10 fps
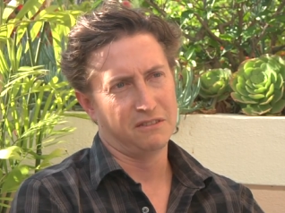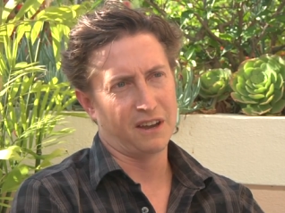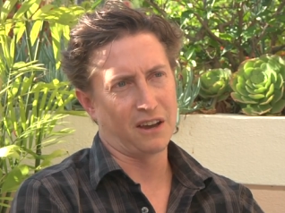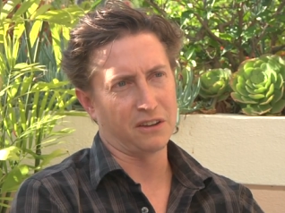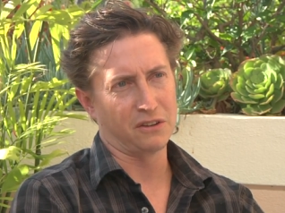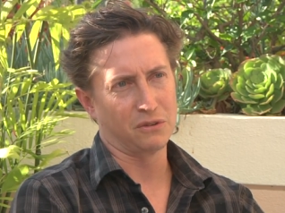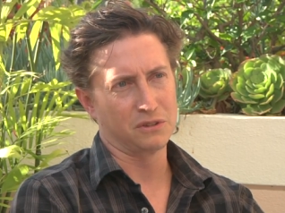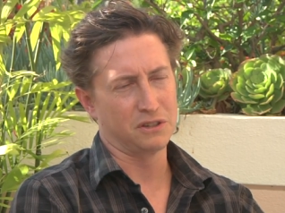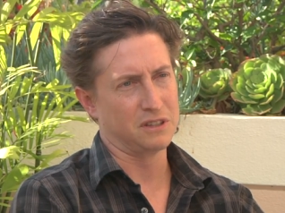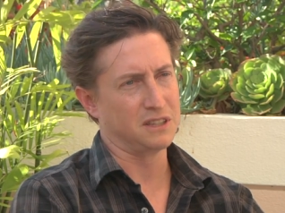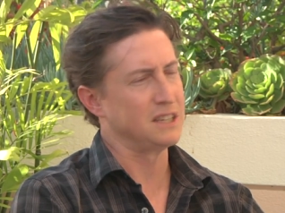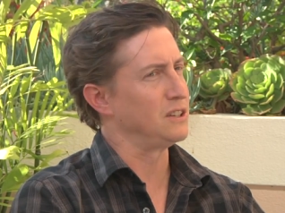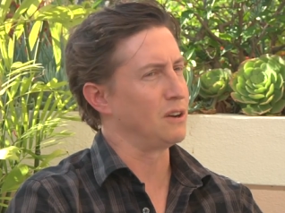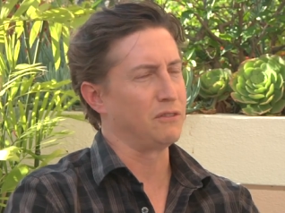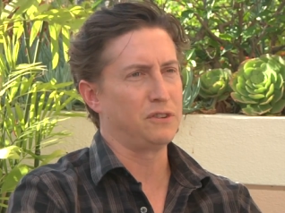value, so that
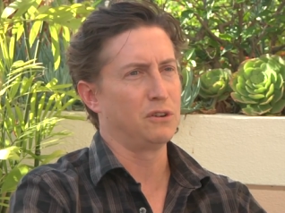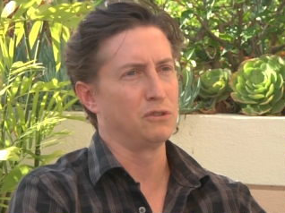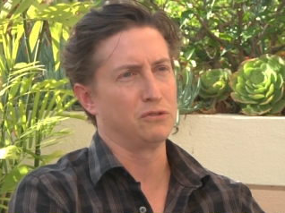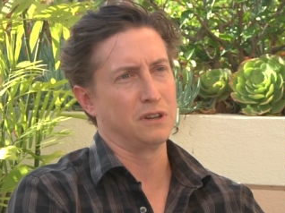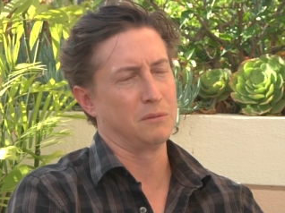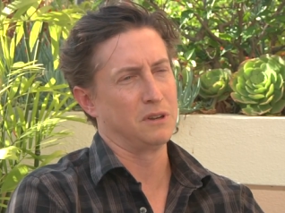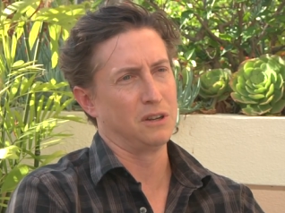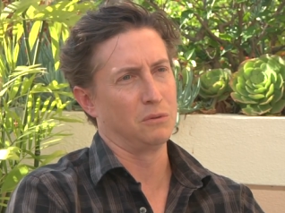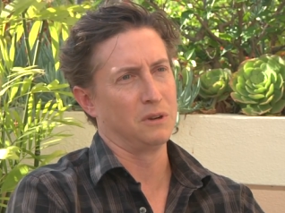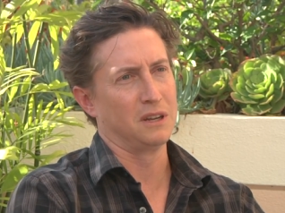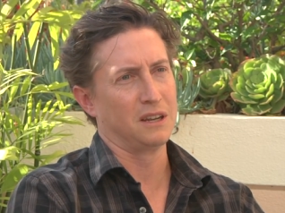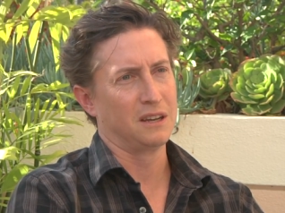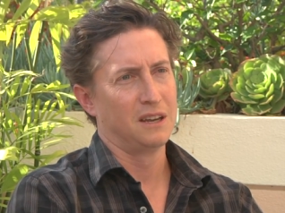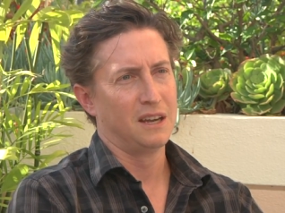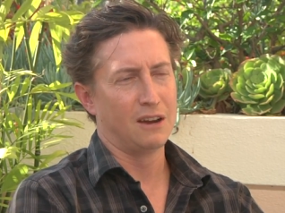then you have total freedom and
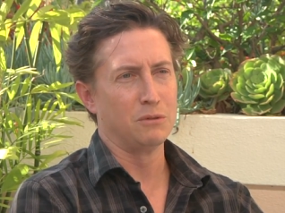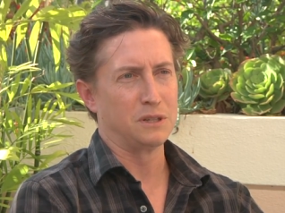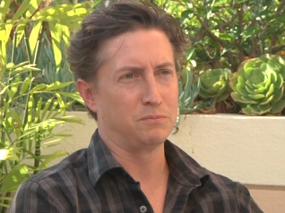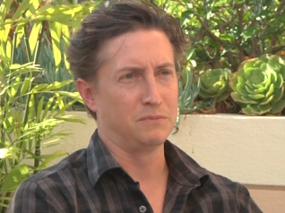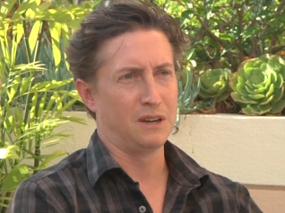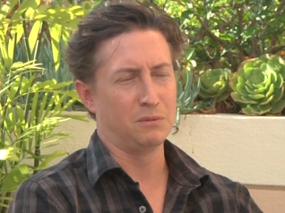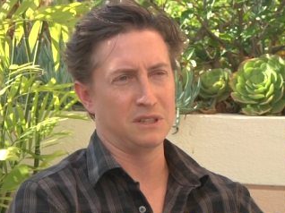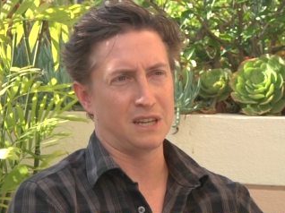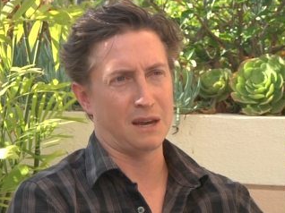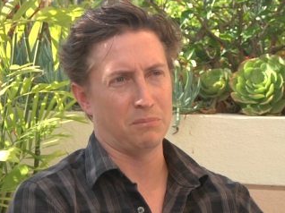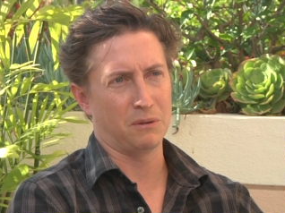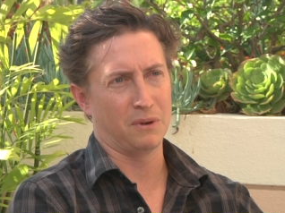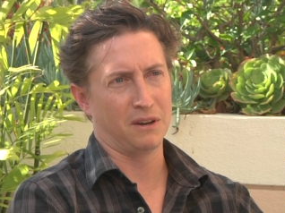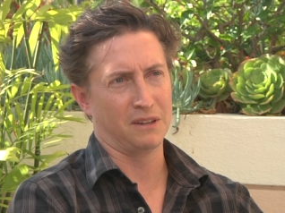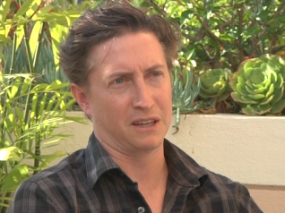nobody, everybody's everybody's happy
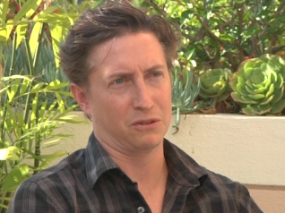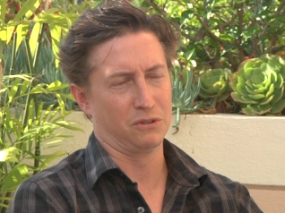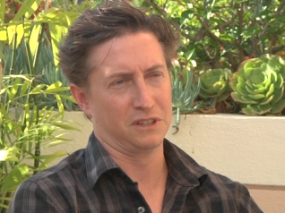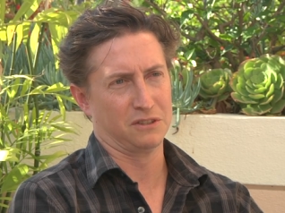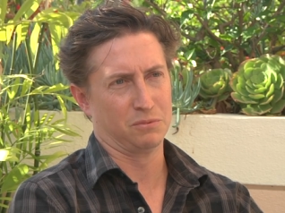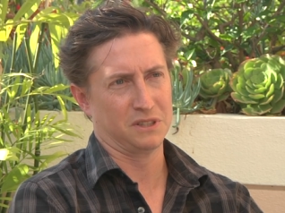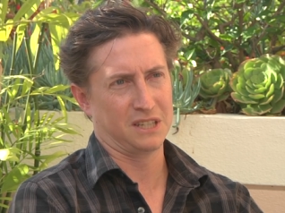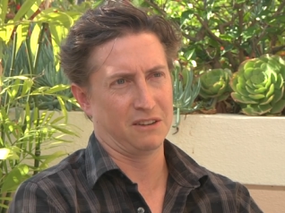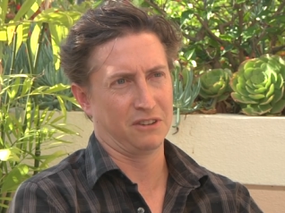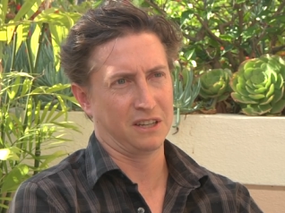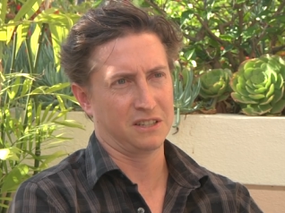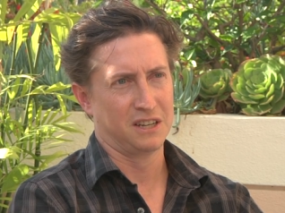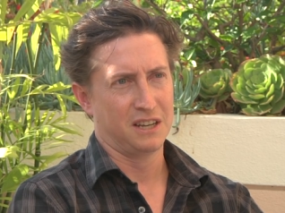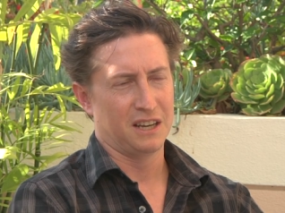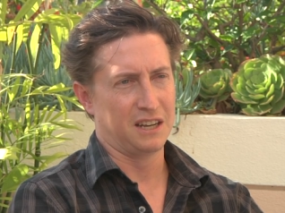about like the release of Prince Avalanche,
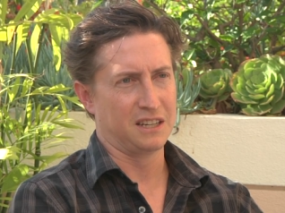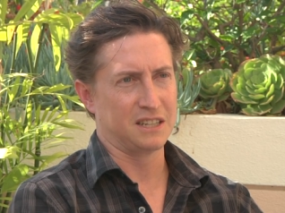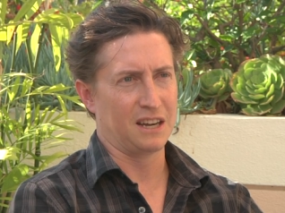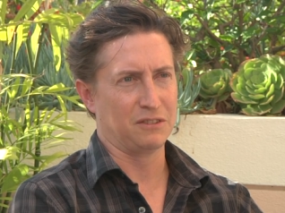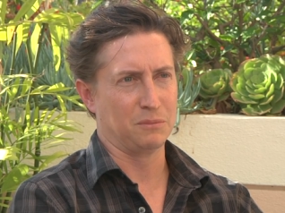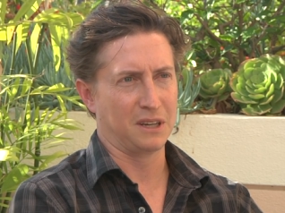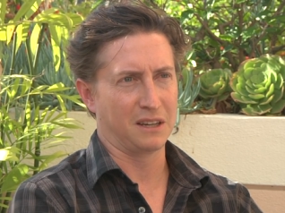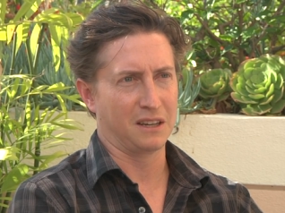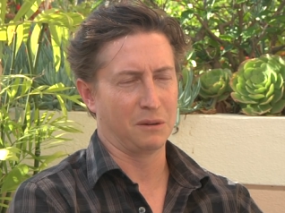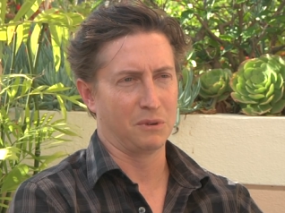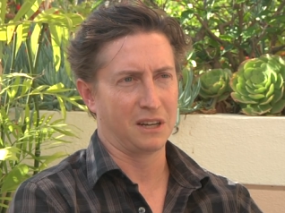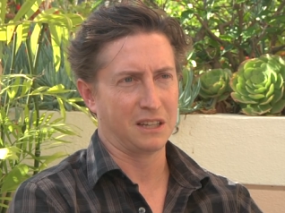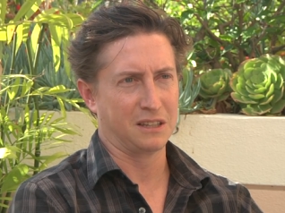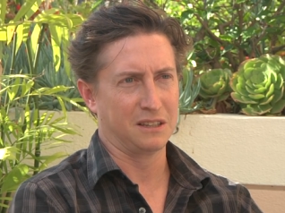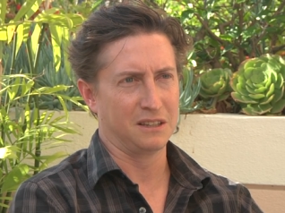and it doesn't have to make any
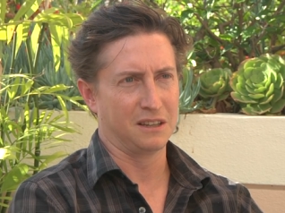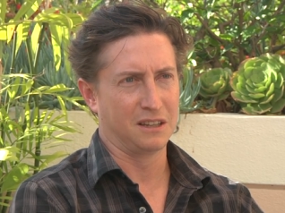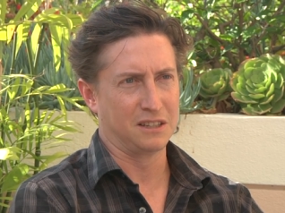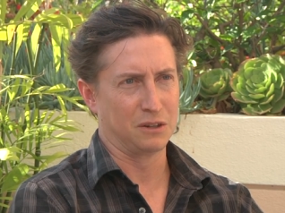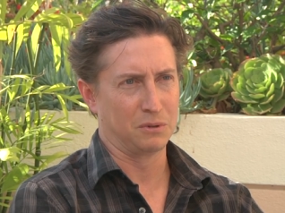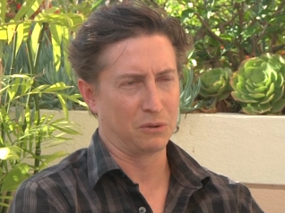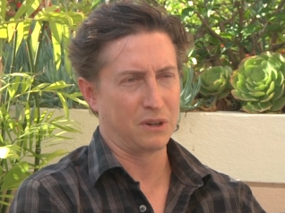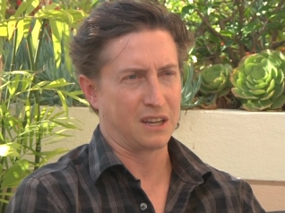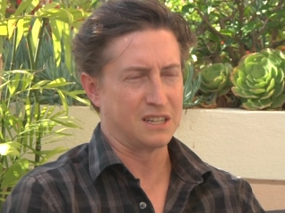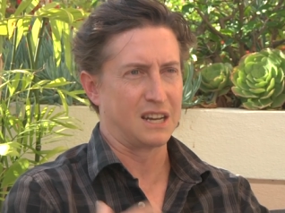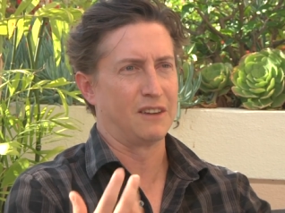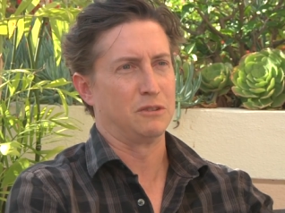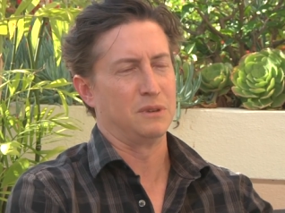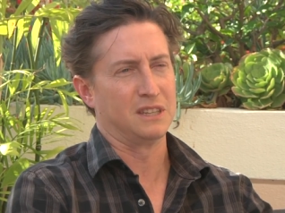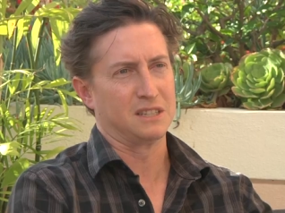money at, on its opening weekend. It doesn't have
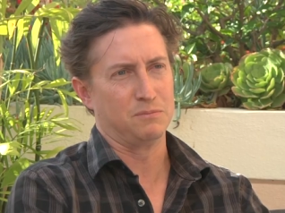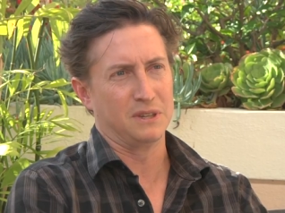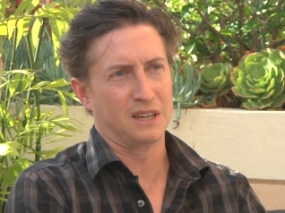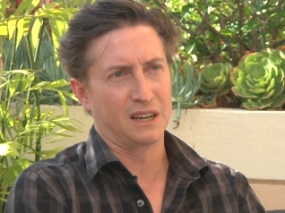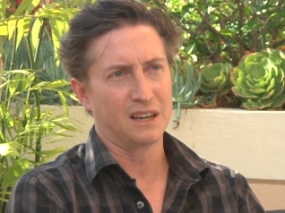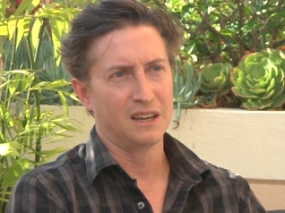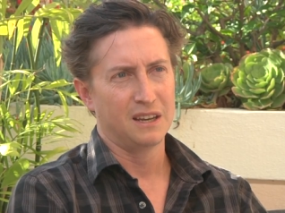to be right. this big.